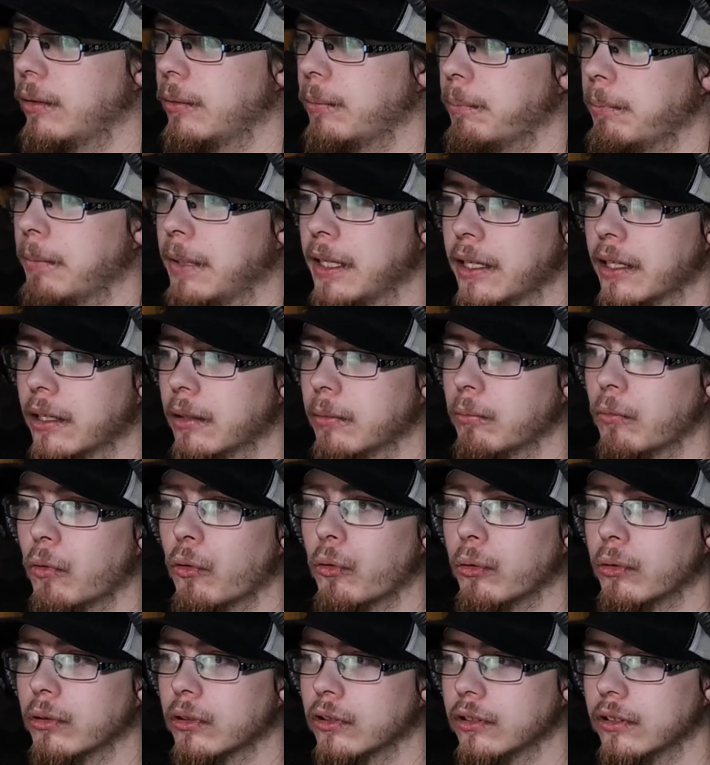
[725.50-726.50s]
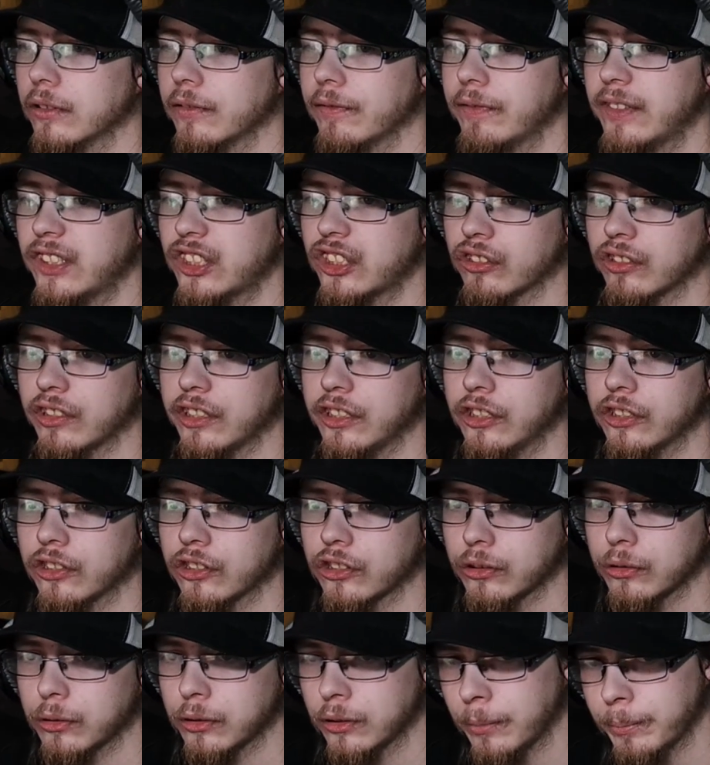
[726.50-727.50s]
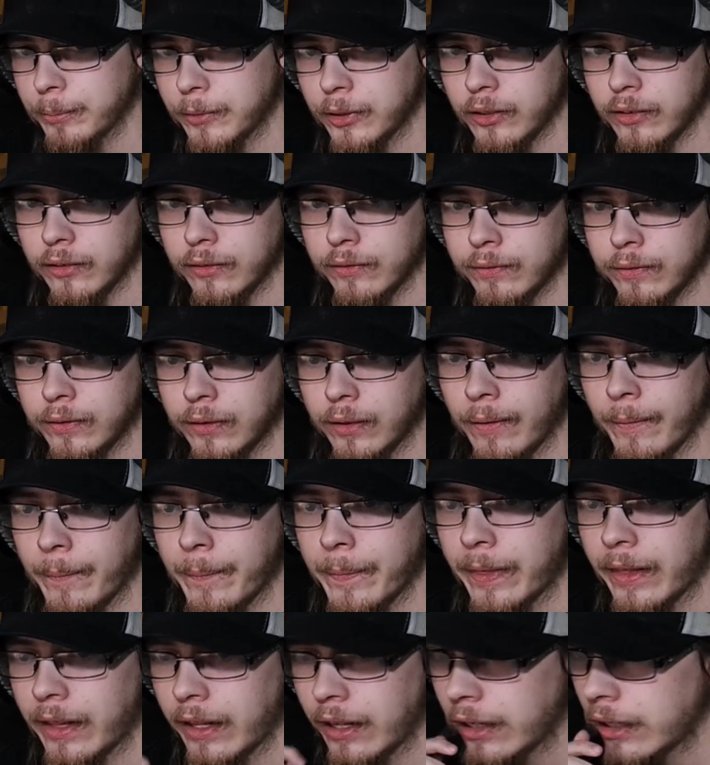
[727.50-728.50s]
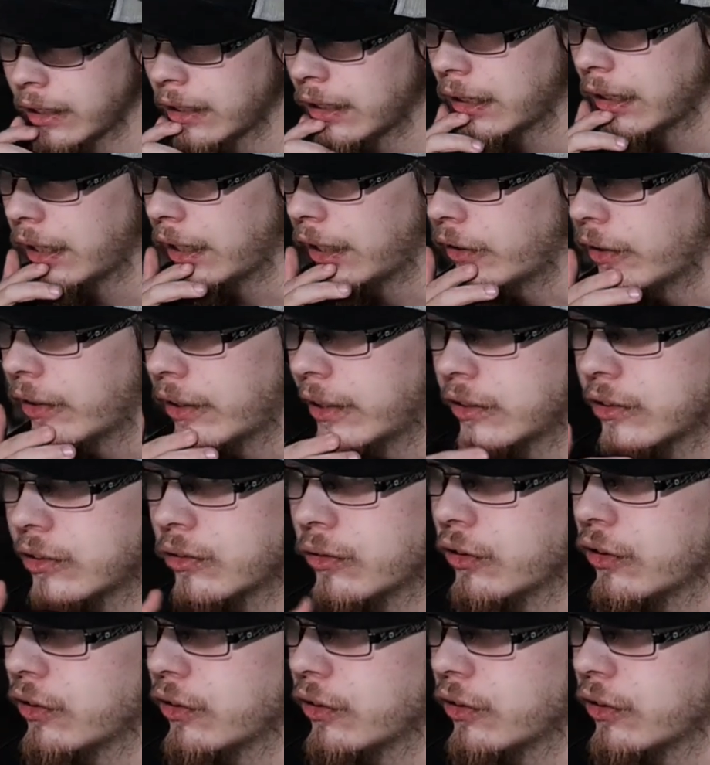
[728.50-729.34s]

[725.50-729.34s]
make him more visually descriptive and all that sort of